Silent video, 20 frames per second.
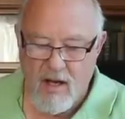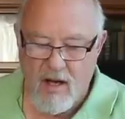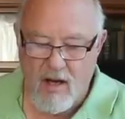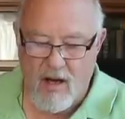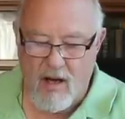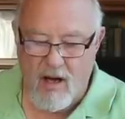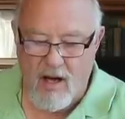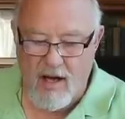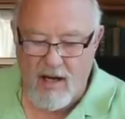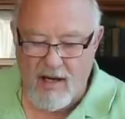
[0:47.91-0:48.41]

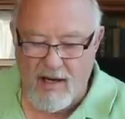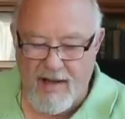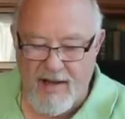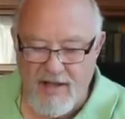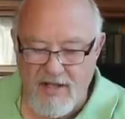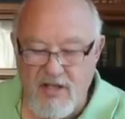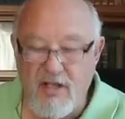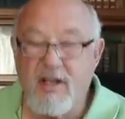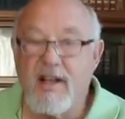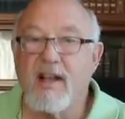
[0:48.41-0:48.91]
on
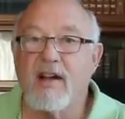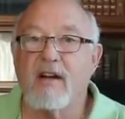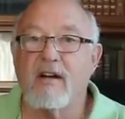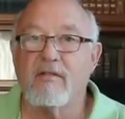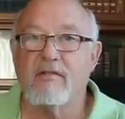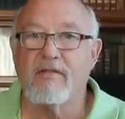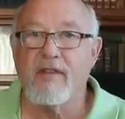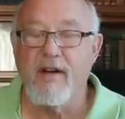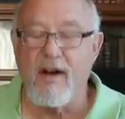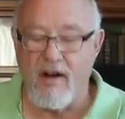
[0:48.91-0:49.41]
alleged
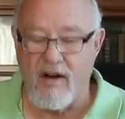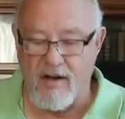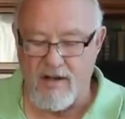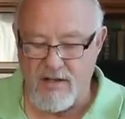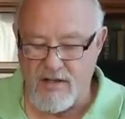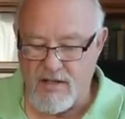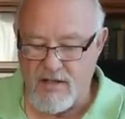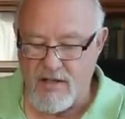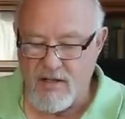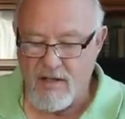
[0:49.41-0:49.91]

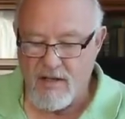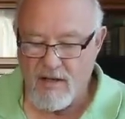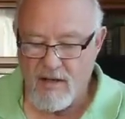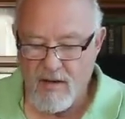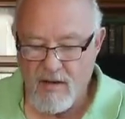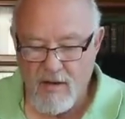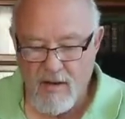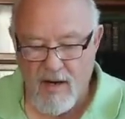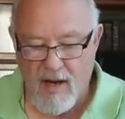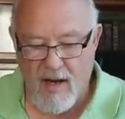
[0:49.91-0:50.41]
interference
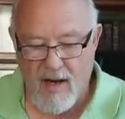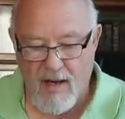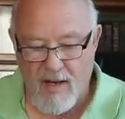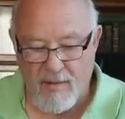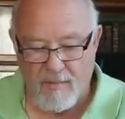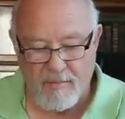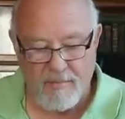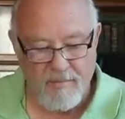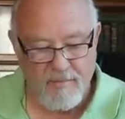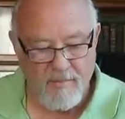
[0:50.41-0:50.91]

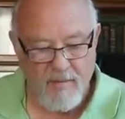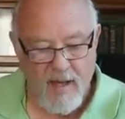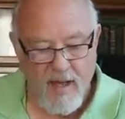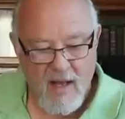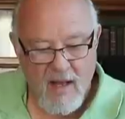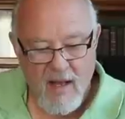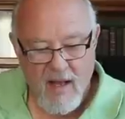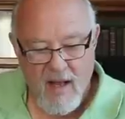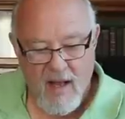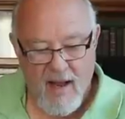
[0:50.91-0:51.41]

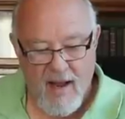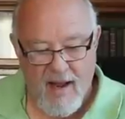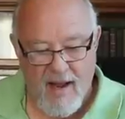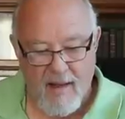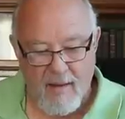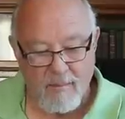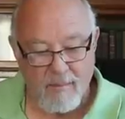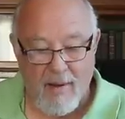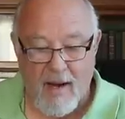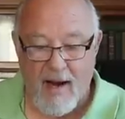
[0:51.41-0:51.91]

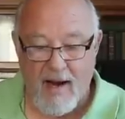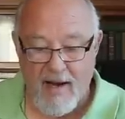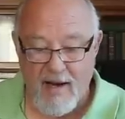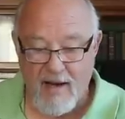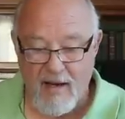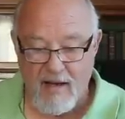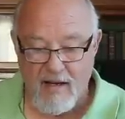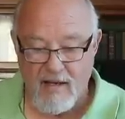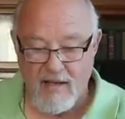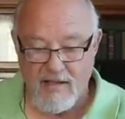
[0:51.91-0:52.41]

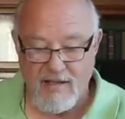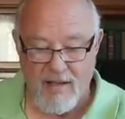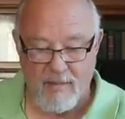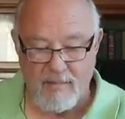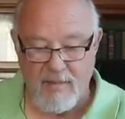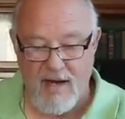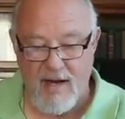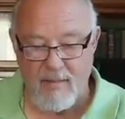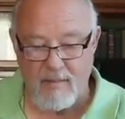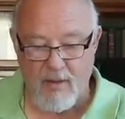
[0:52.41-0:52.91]
by
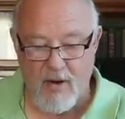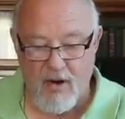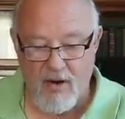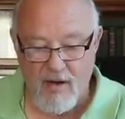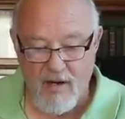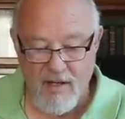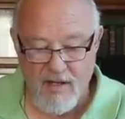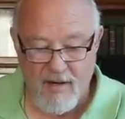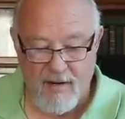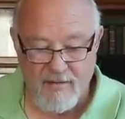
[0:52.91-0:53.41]

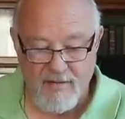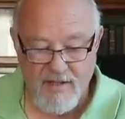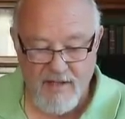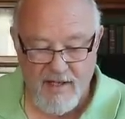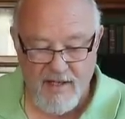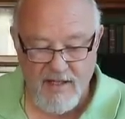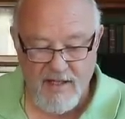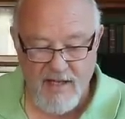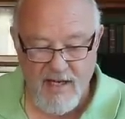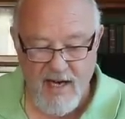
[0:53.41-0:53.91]
September of
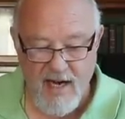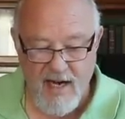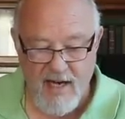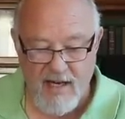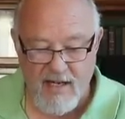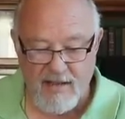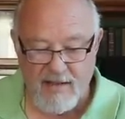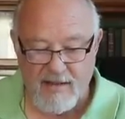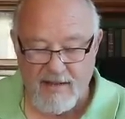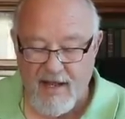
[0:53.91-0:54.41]
16,
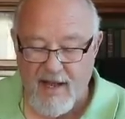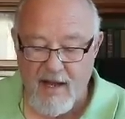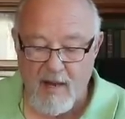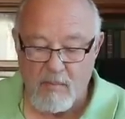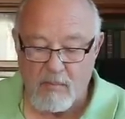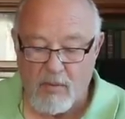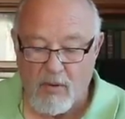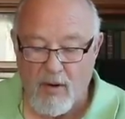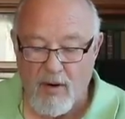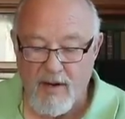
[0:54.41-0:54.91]
and they
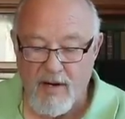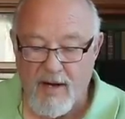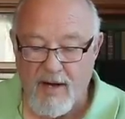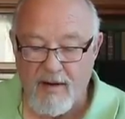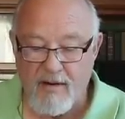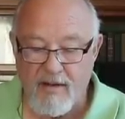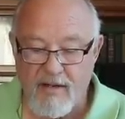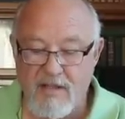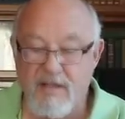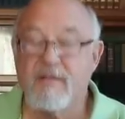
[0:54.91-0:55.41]
employed
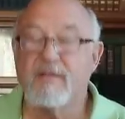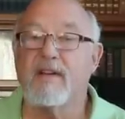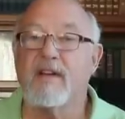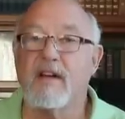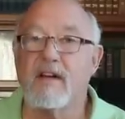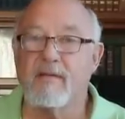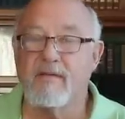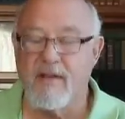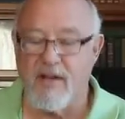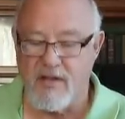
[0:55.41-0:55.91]
hundreds of
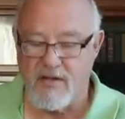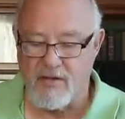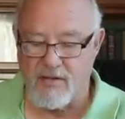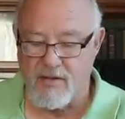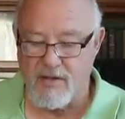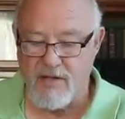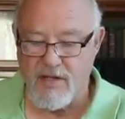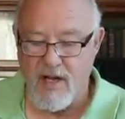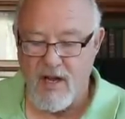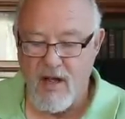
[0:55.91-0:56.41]

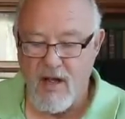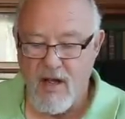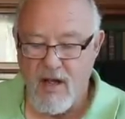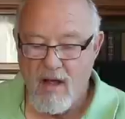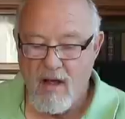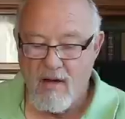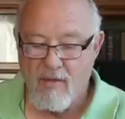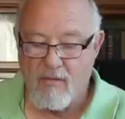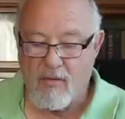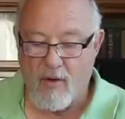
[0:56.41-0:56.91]
individuals
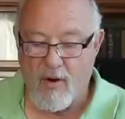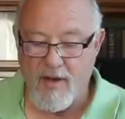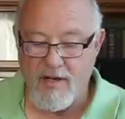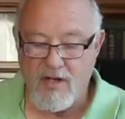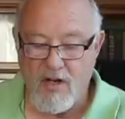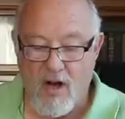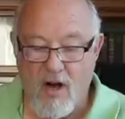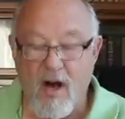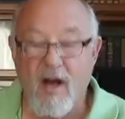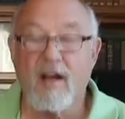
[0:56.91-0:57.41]
for
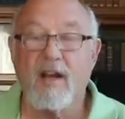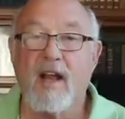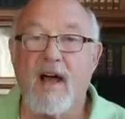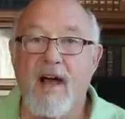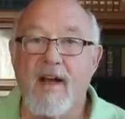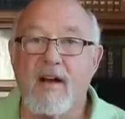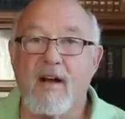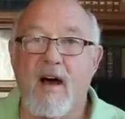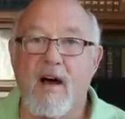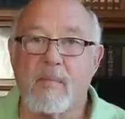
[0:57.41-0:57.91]
its
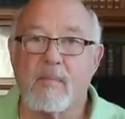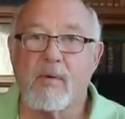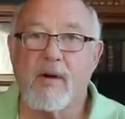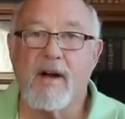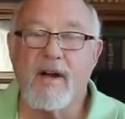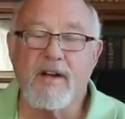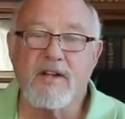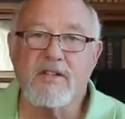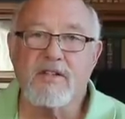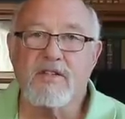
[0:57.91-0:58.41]
online
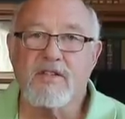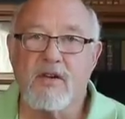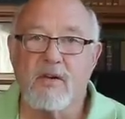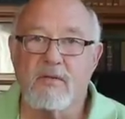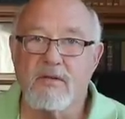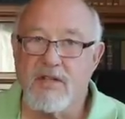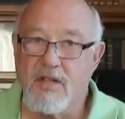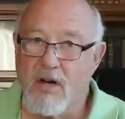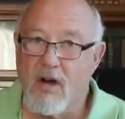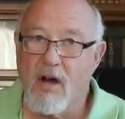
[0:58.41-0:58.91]
operation. So it
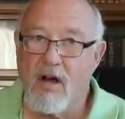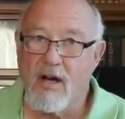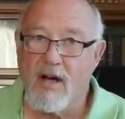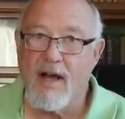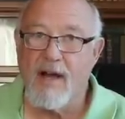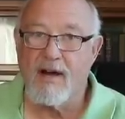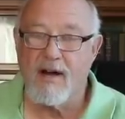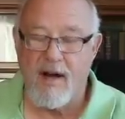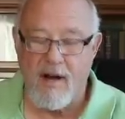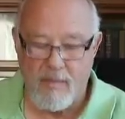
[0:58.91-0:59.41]
was an
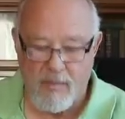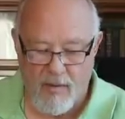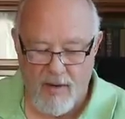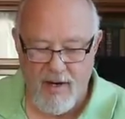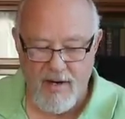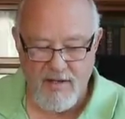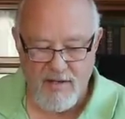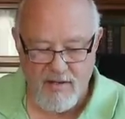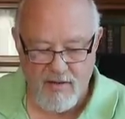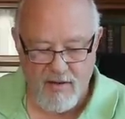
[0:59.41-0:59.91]
online
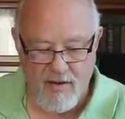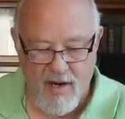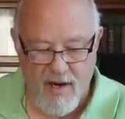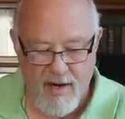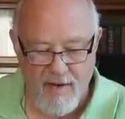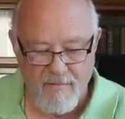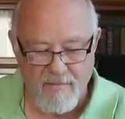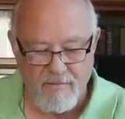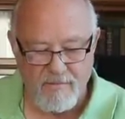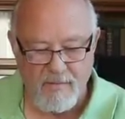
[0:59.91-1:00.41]
operation,
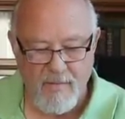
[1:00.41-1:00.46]
okay?